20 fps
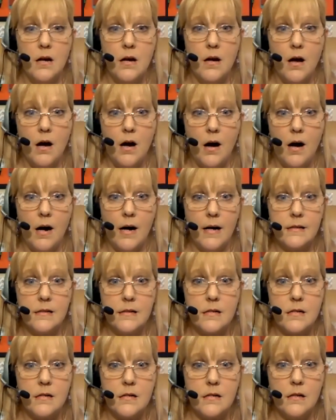not,
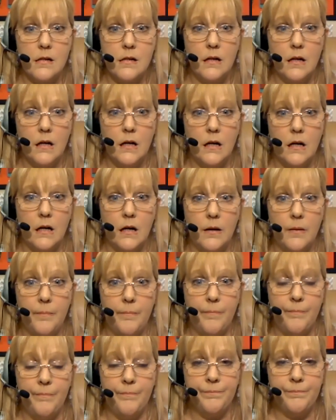
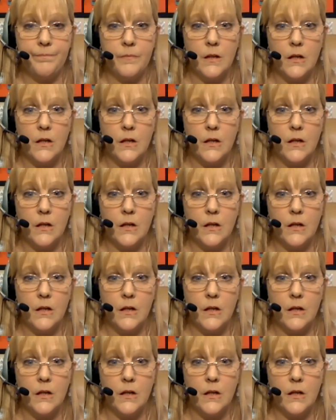um,